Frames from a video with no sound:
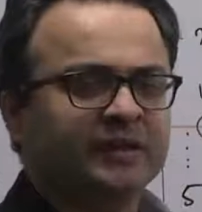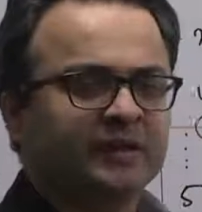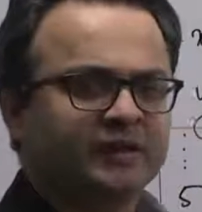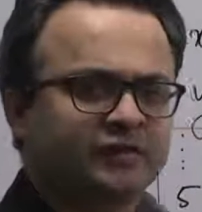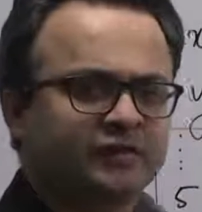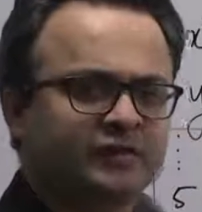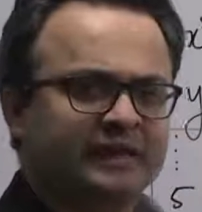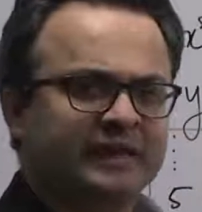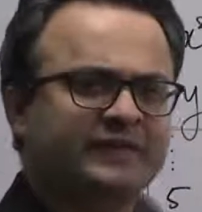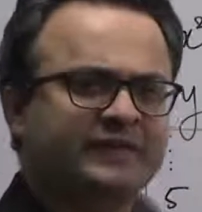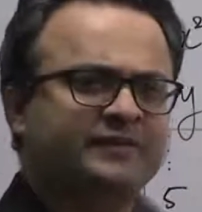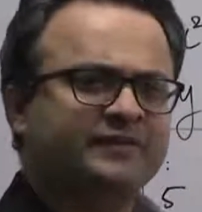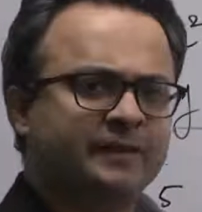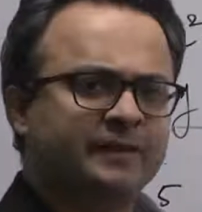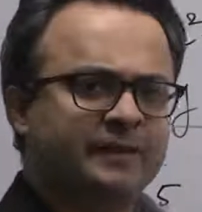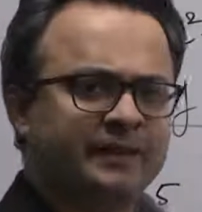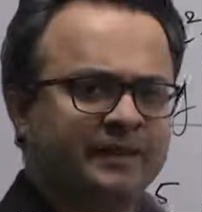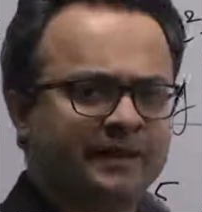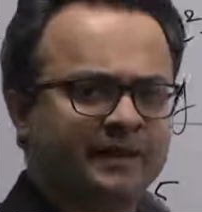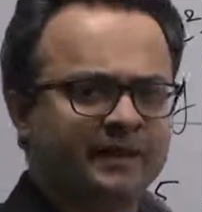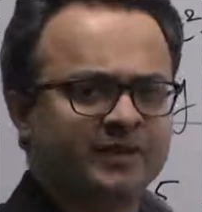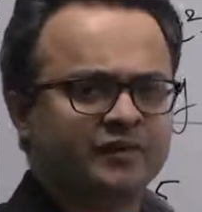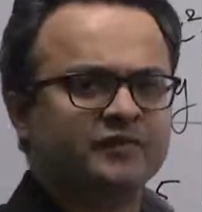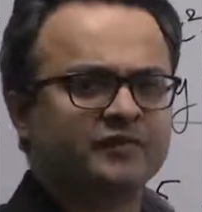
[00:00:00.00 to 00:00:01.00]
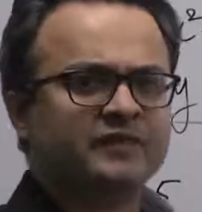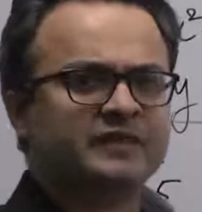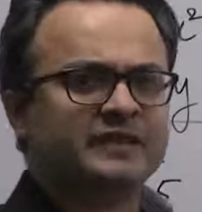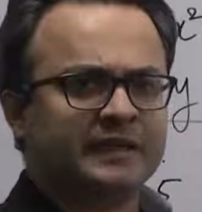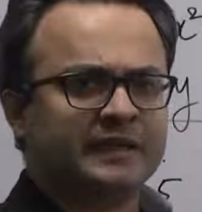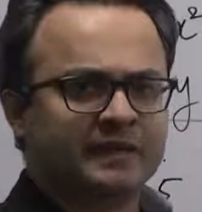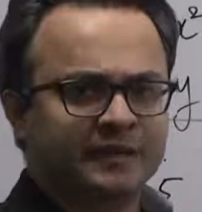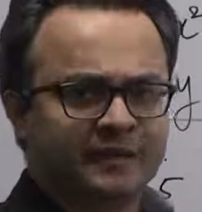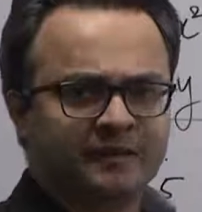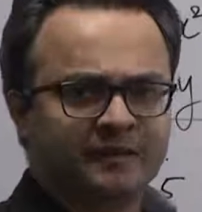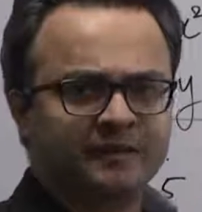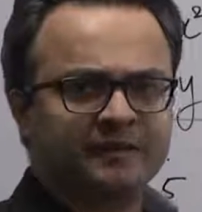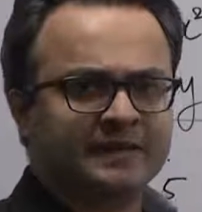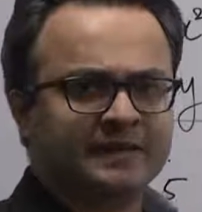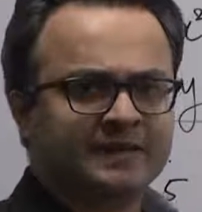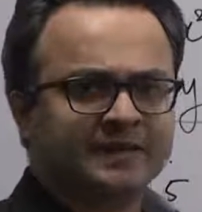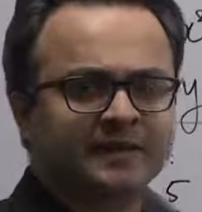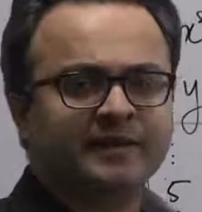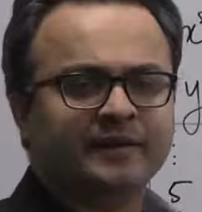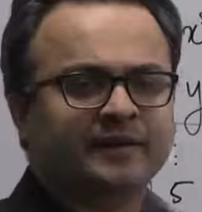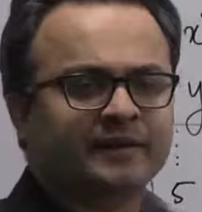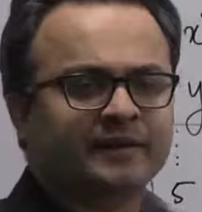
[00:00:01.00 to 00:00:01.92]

So the xy plane, as you've seen in basic